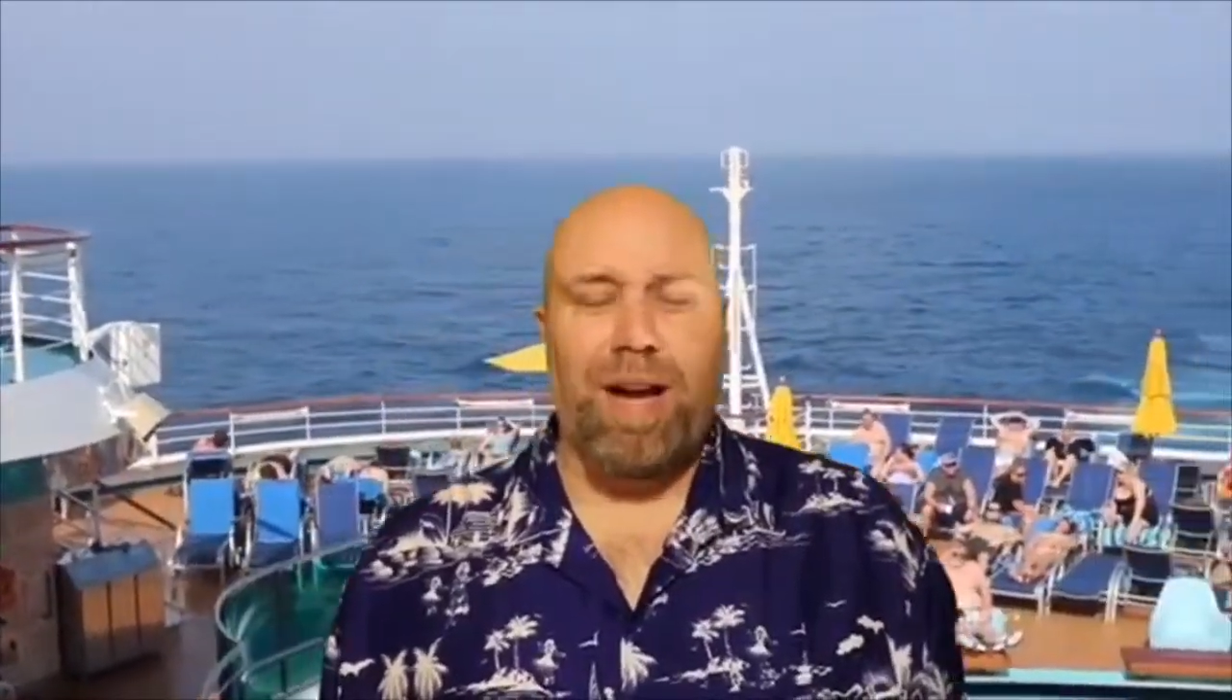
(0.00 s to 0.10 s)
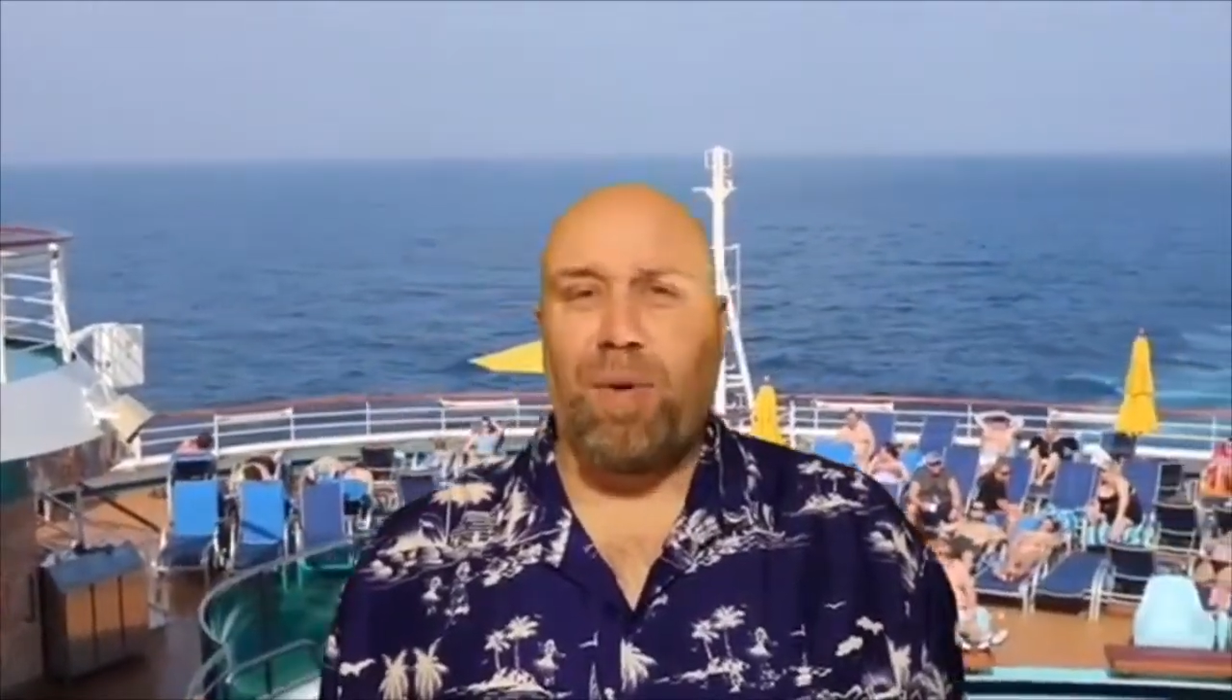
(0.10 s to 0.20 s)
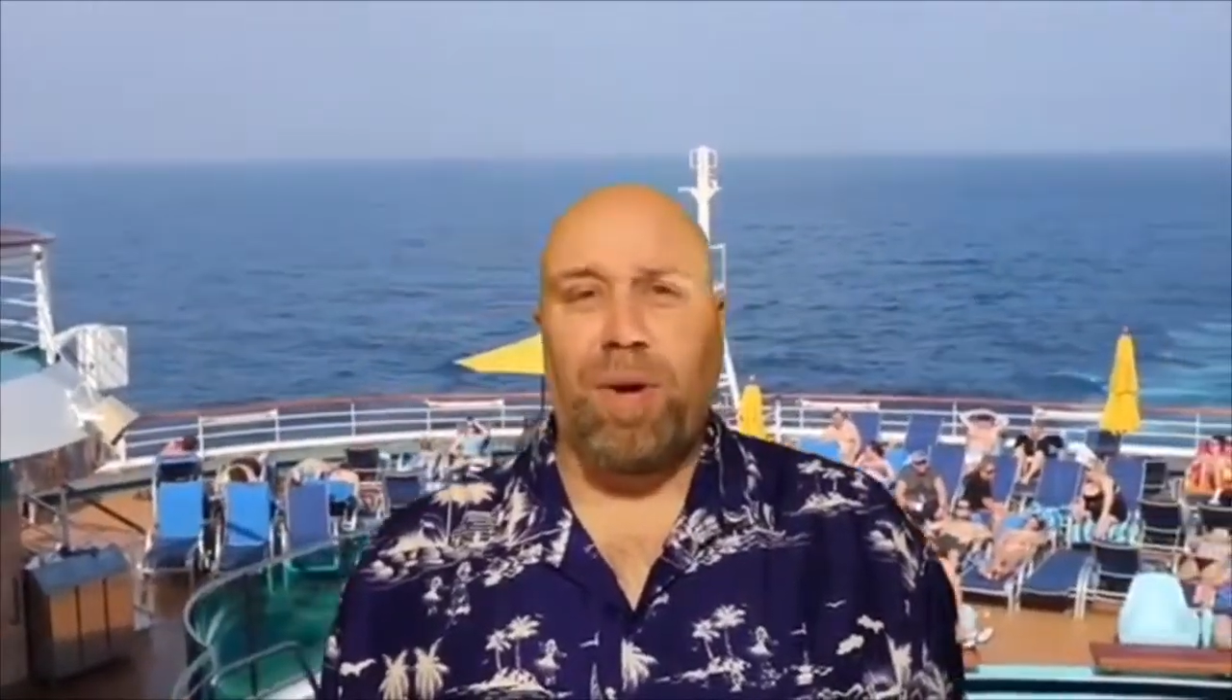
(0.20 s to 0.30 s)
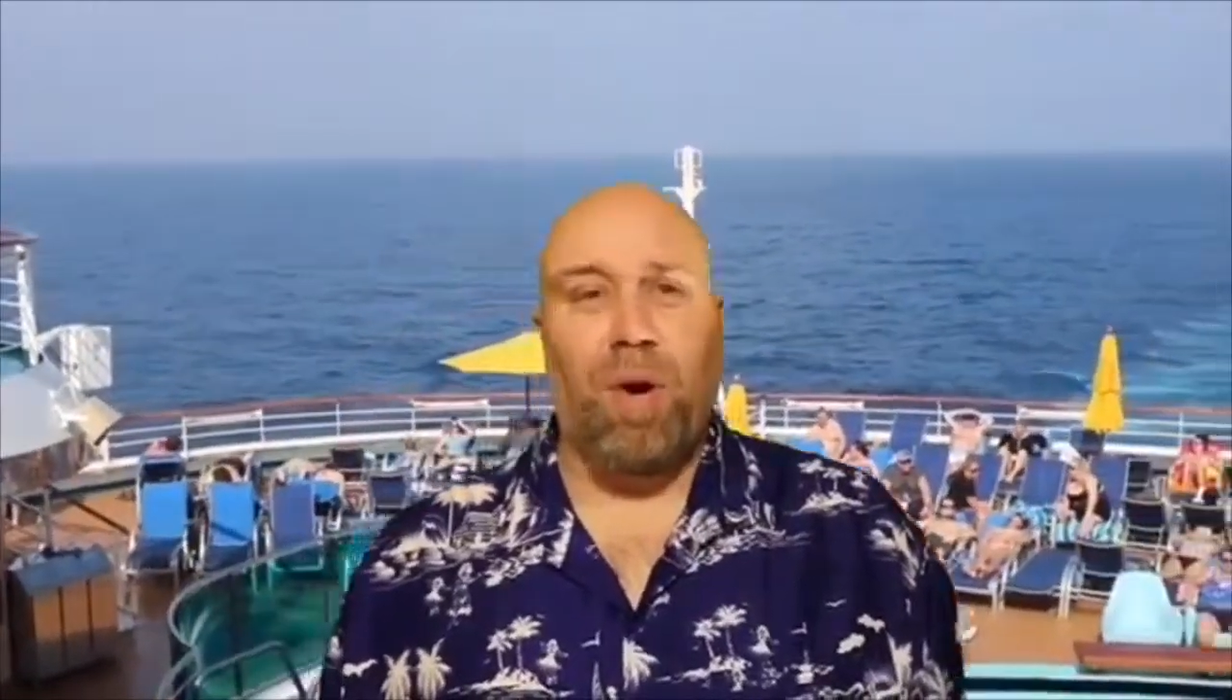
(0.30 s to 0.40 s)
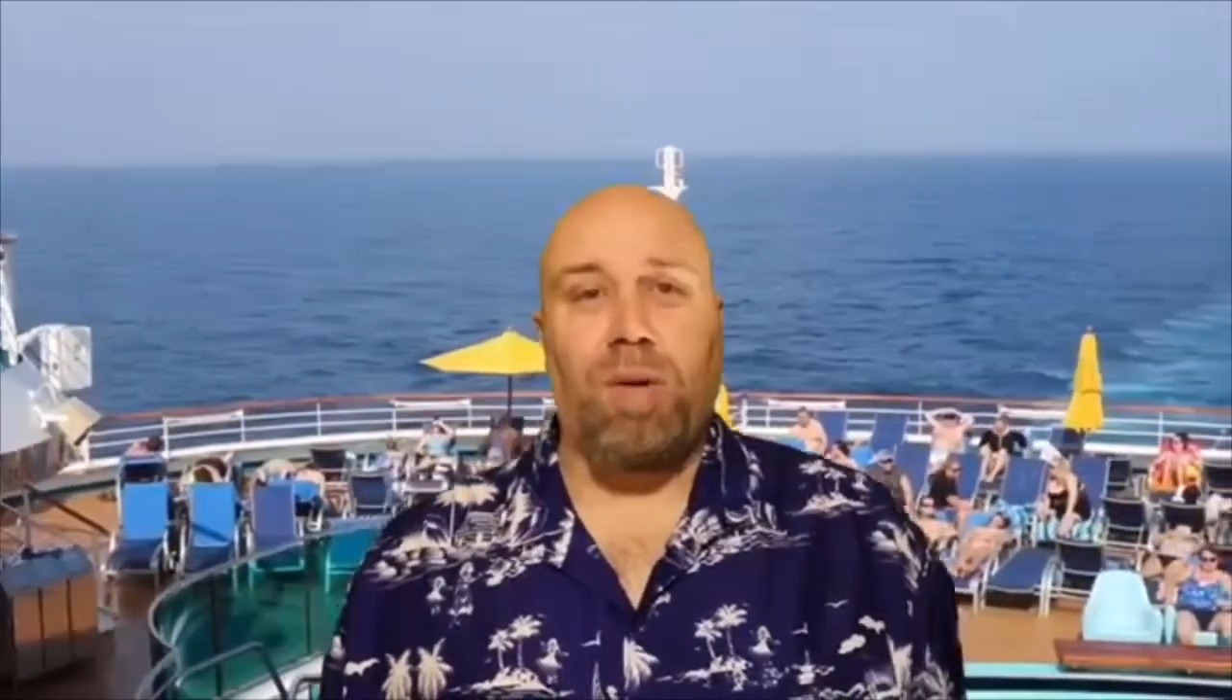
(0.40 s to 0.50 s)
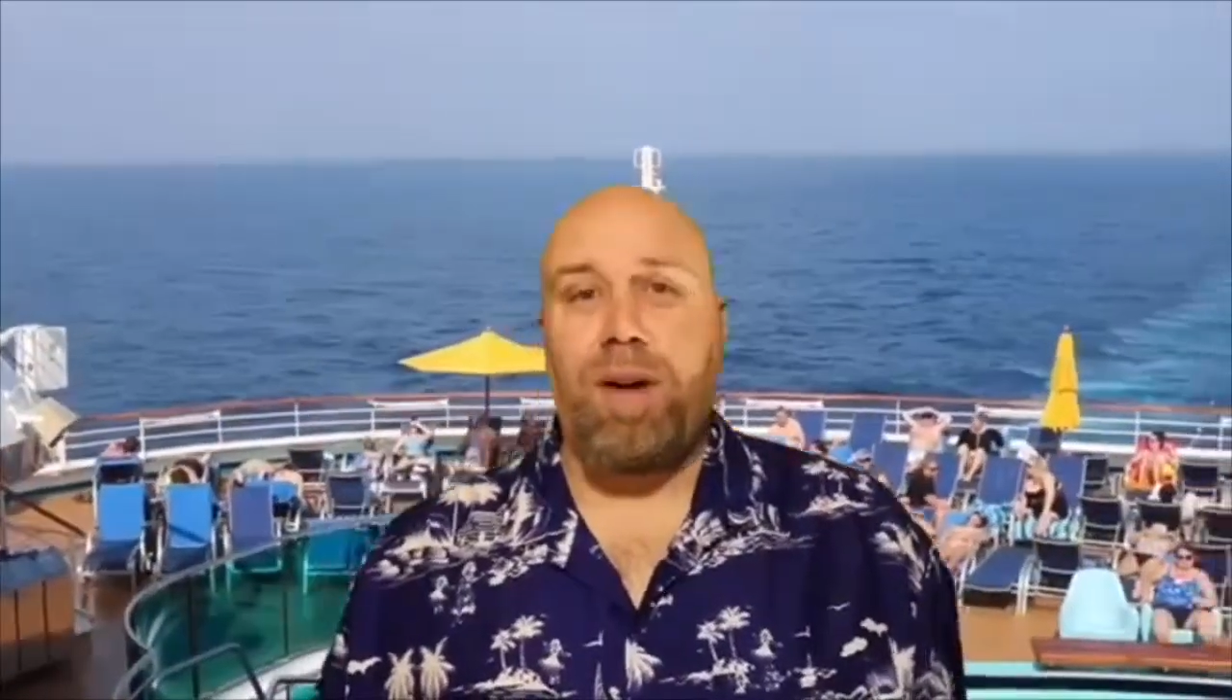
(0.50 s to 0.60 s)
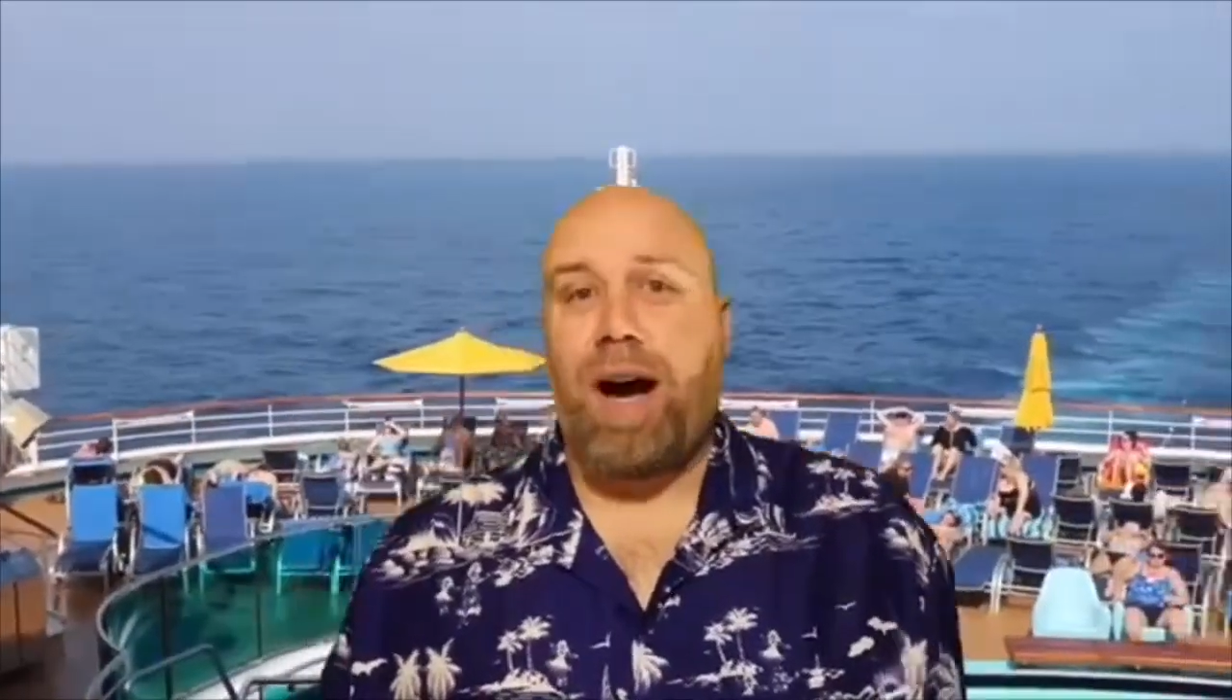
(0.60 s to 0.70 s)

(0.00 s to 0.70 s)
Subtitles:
don't know.